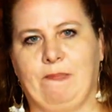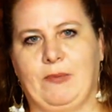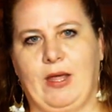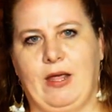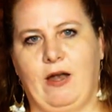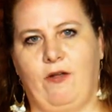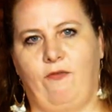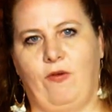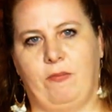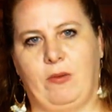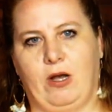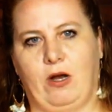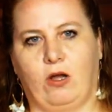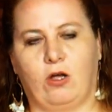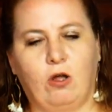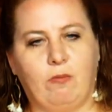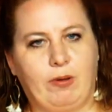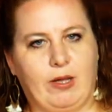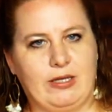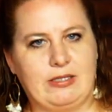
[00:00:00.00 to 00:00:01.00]
And if I'm in a
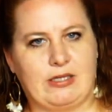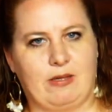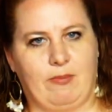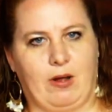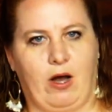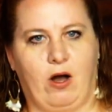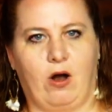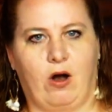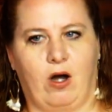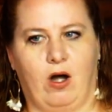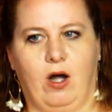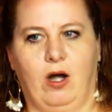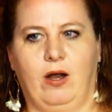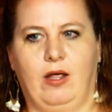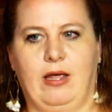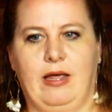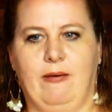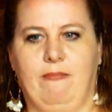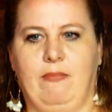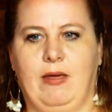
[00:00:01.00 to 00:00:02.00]
good place in my heart,
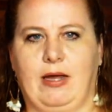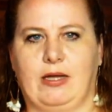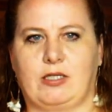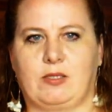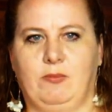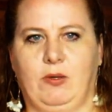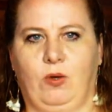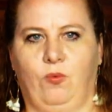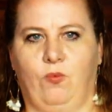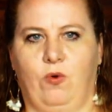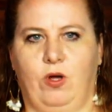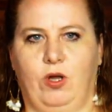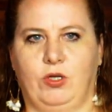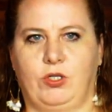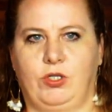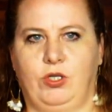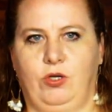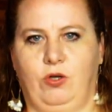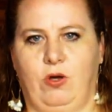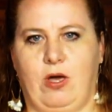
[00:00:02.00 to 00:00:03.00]
it makes me want
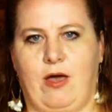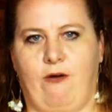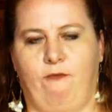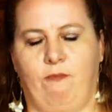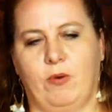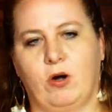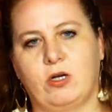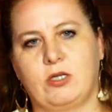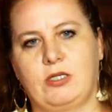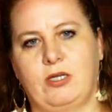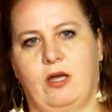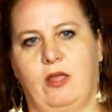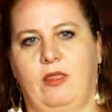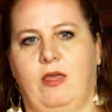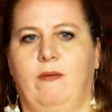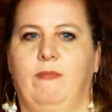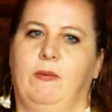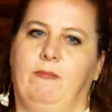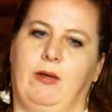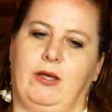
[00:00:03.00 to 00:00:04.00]
to have mercy on
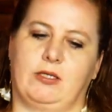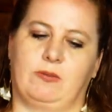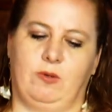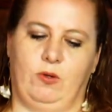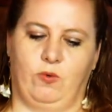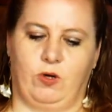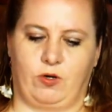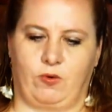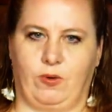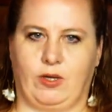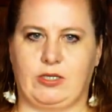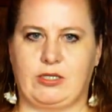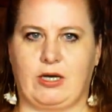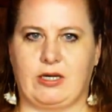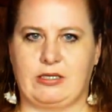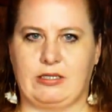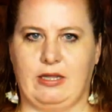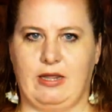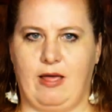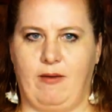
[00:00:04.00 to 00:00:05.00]
them. It makes me want to reach
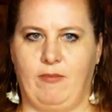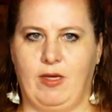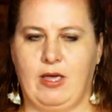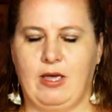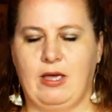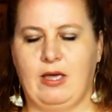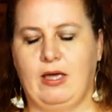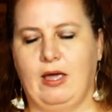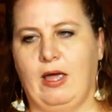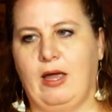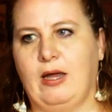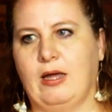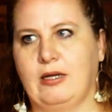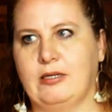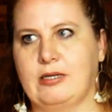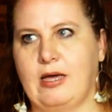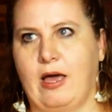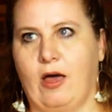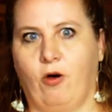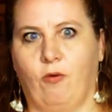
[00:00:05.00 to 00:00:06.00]
out to them and
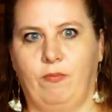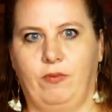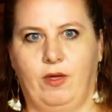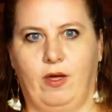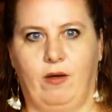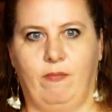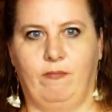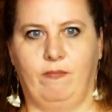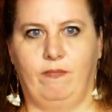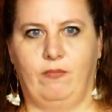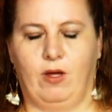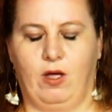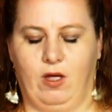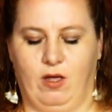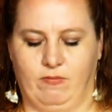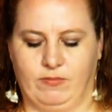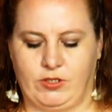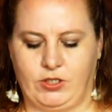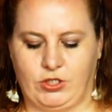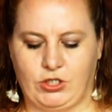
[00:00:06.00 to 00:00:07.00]
to help them
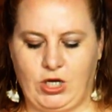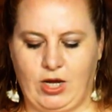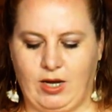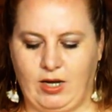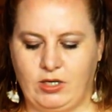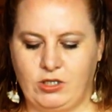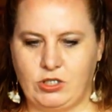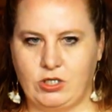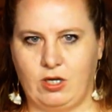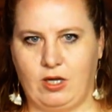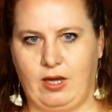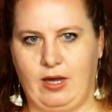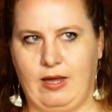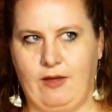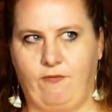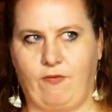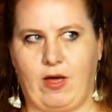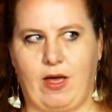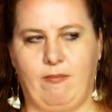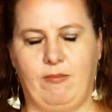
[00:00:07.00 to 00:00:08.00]
to change.
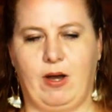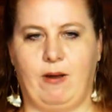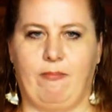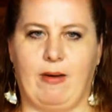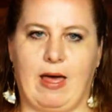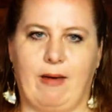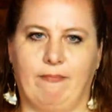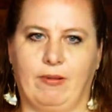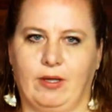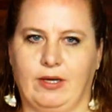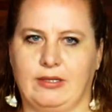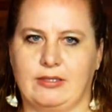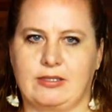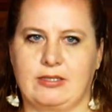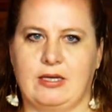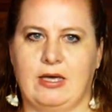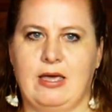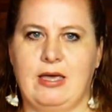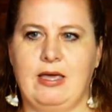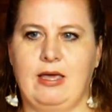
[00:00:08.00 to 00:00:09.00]
If I'm in a bad
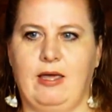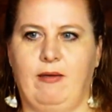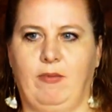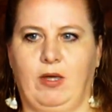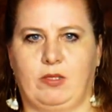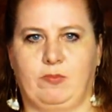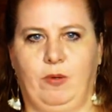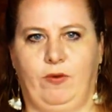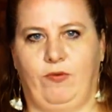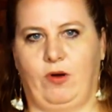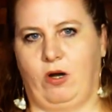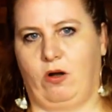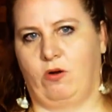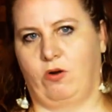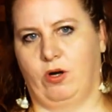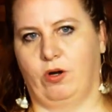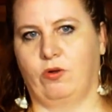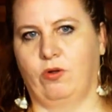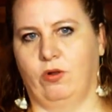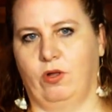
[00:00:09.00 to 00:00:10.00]
place, it makes me very
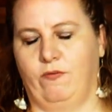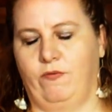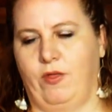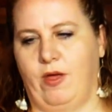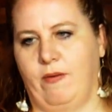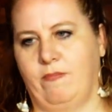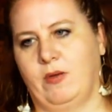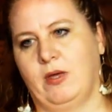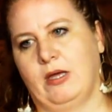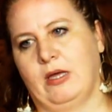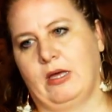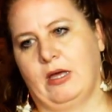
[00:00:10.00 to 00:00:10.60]
critical of them.